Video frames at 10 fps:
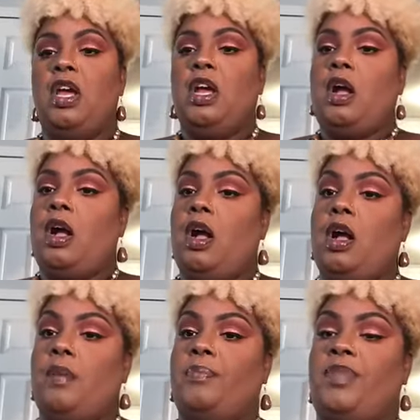
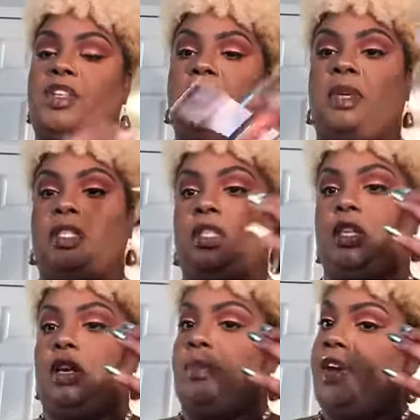Doesn't make us look
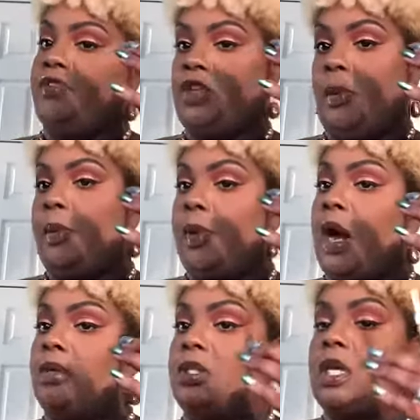like we have sharpie
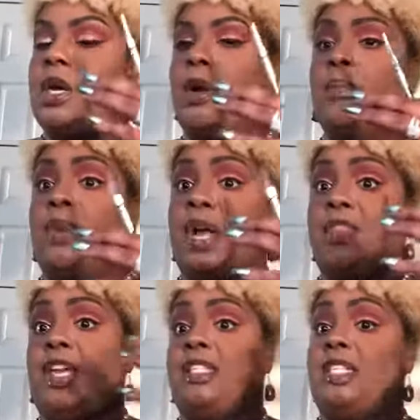brows, but
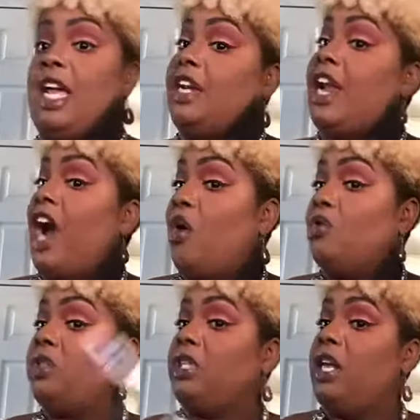they stand out.